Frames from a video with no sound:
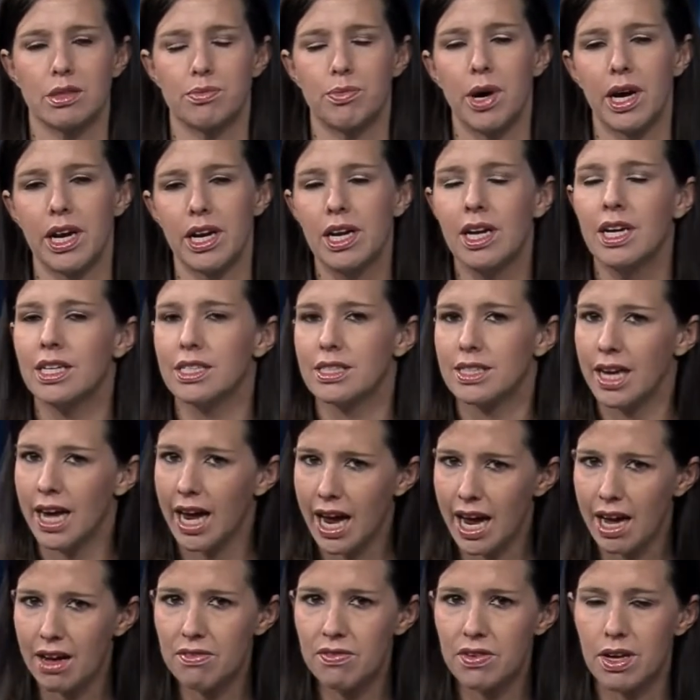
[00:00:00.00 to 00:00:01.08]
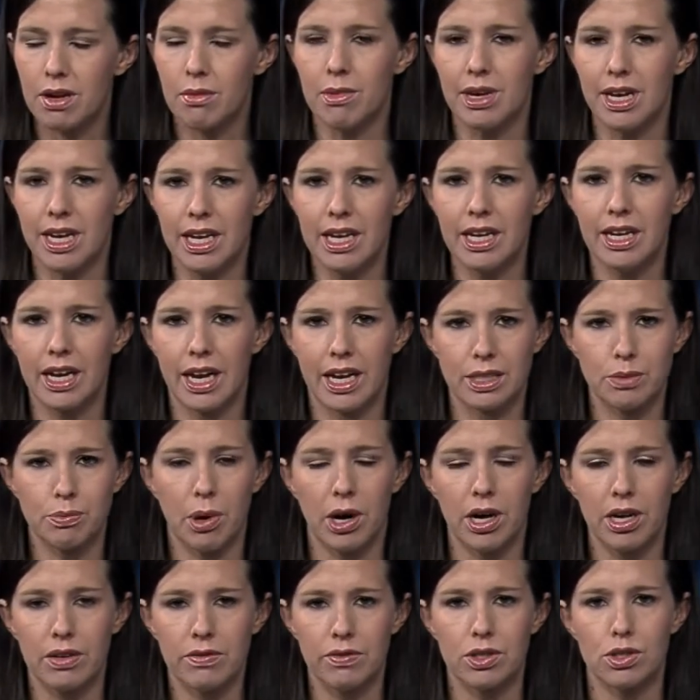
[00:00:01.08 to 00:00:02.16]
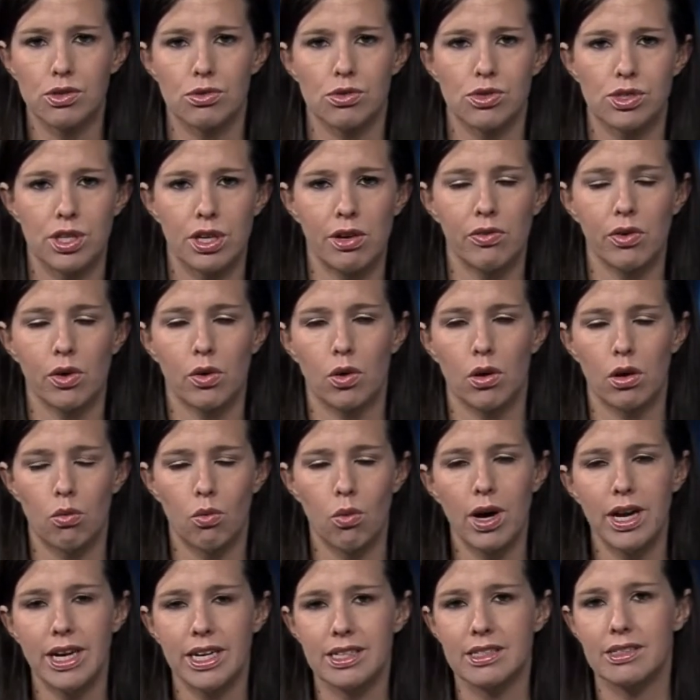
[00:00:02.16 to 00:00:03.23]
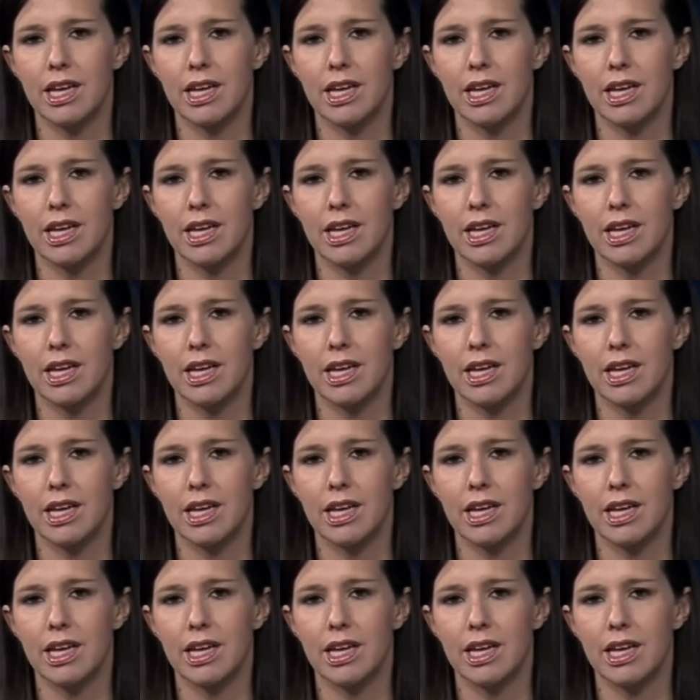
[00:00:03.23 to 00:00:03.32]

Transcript: But to have him in as part of this receiver corps, what has